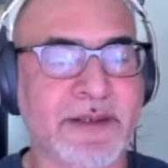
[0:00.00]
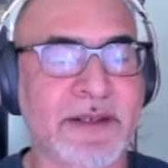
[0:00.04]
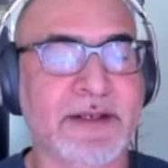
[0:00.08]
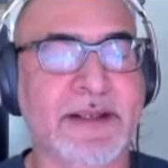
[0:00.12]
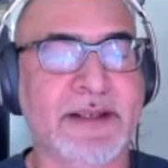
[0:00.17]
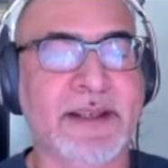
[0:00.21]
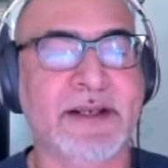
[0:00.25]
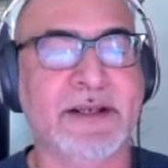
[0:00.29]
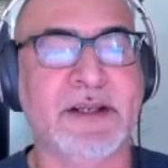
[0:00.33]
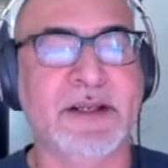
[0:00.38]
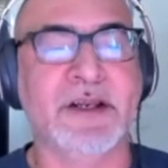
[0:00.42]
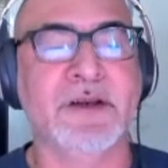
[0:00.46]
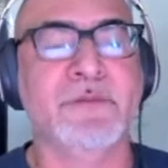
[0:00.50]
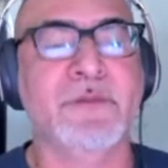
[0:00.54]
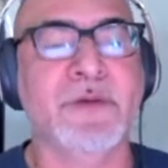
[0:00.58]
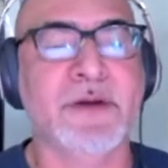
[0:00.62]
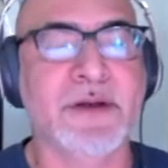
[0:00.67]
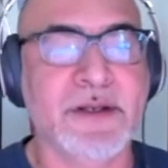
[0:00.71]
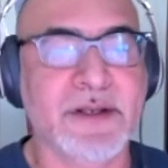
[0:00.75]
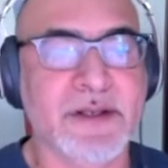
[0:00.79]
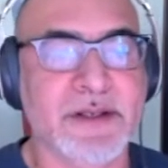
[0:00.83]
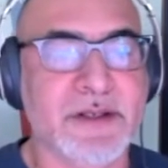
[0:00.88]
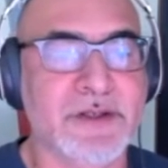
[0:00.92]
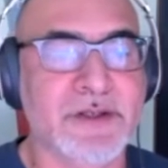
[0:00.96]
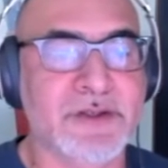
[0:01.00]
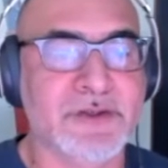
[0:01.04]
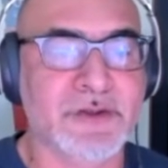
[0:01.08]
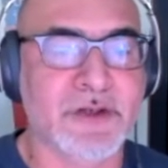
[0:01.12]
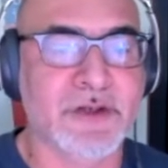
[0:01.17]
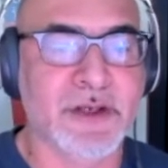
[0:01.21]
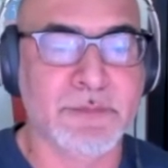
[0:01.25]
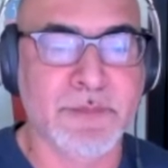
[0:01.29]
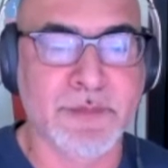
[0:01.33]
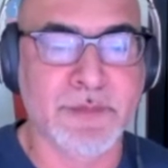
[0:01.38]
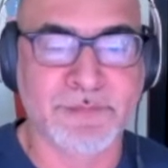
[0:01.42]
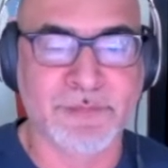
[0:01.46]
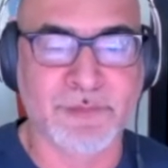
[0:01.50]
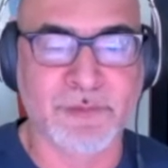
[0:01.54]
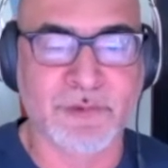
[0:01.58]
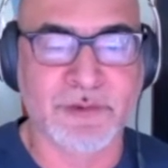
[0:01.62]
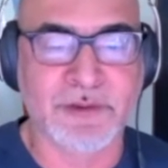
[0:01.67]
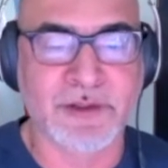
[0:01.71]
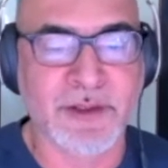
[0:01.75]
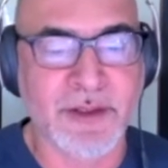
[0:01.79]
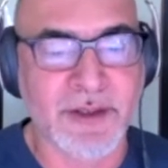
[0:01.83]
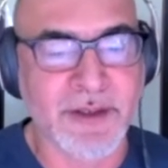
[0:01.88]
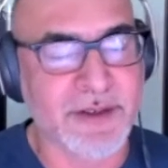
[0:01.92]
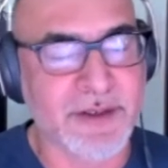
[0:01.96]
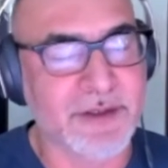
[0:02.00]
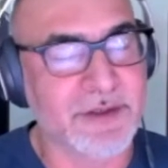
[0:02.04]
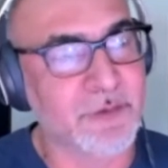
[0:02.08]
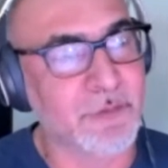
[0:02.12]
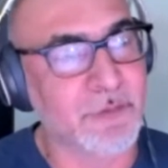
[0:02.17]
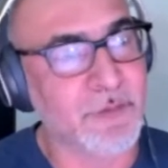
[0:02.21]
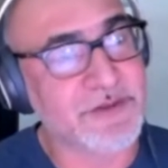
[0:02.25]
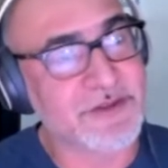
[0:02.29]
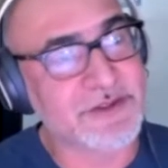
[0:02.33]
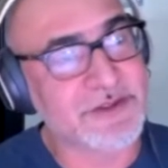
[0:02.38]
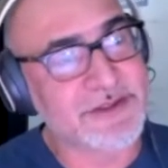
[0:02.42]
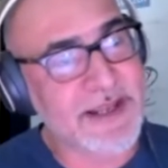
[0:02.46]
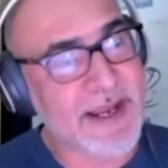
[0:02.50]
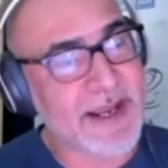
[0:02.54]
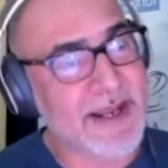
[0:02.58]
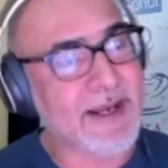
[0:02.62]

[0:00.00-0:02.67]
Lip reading: get converted into MLflow client, which then